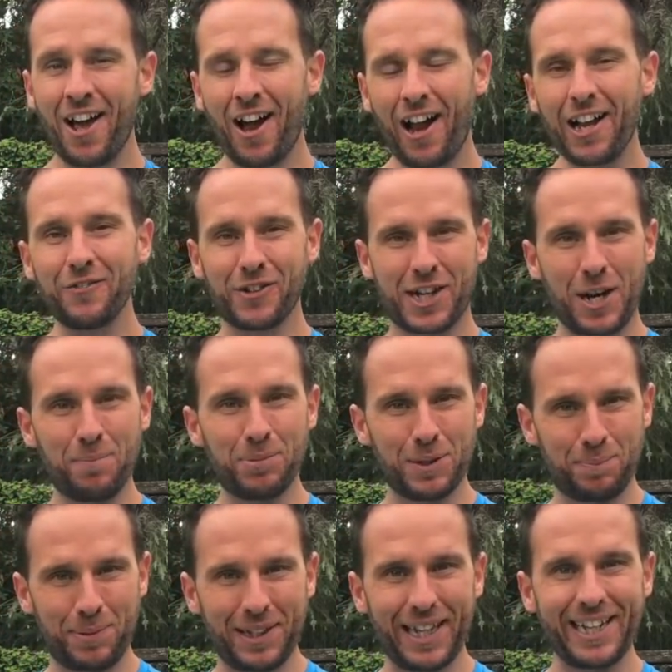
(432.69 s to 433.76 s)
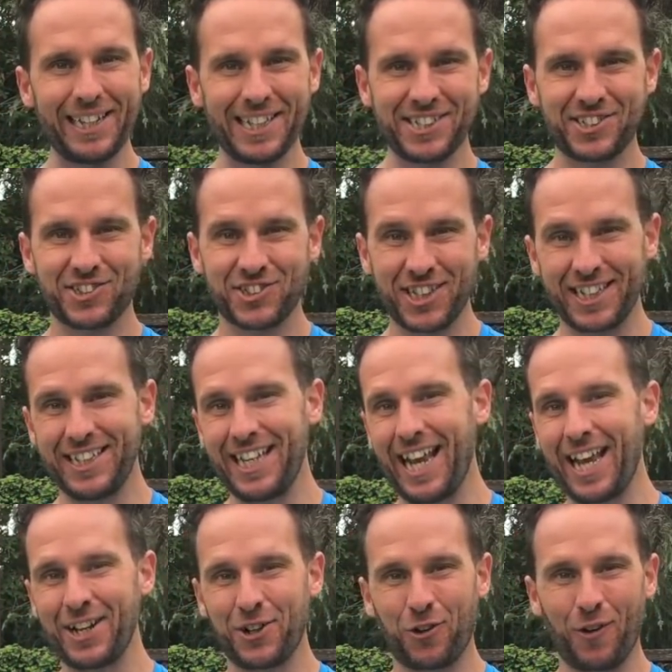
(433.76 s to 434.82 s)
I'll have a couple of playlists in the
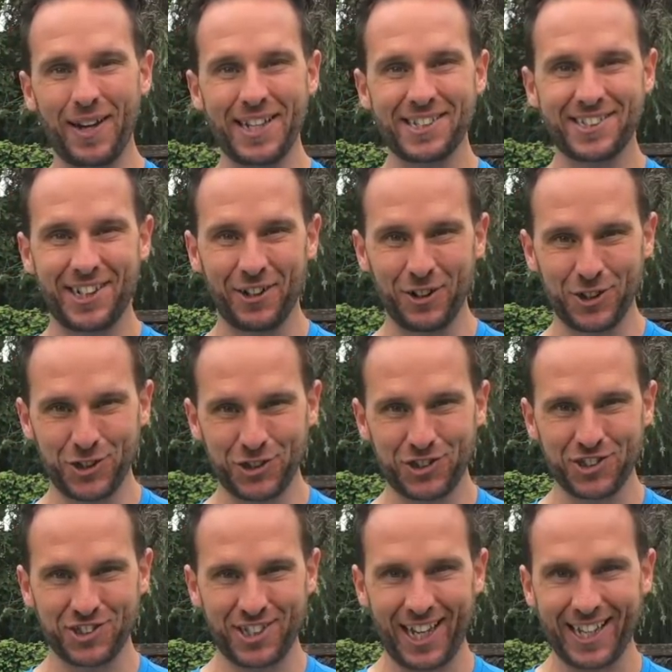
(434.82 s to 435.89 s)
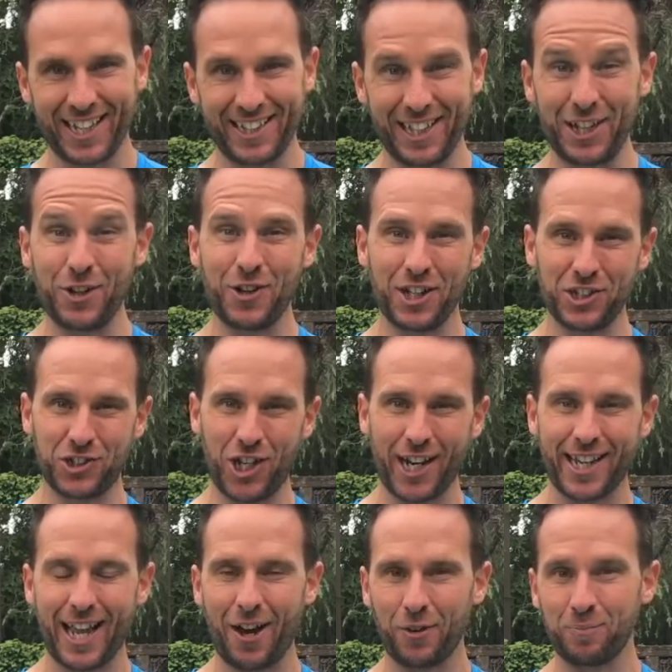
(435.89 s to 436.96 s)
end credits here in just a second that you can
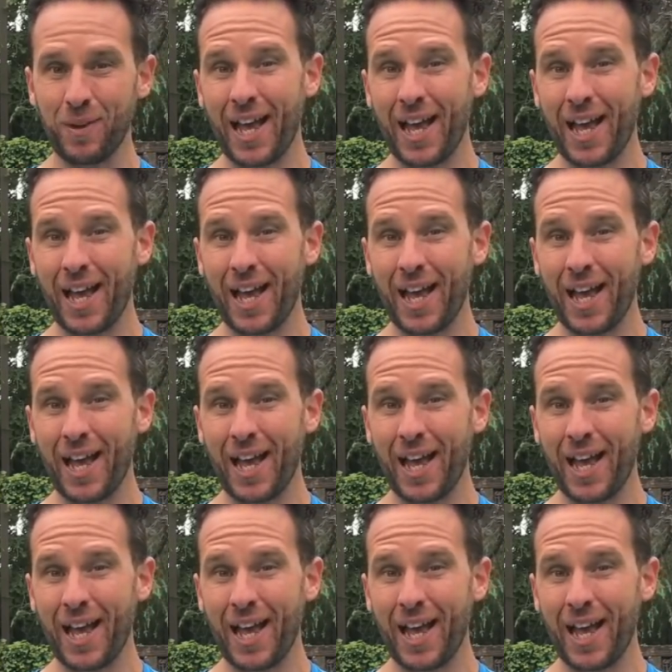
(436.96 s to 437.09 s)
check out.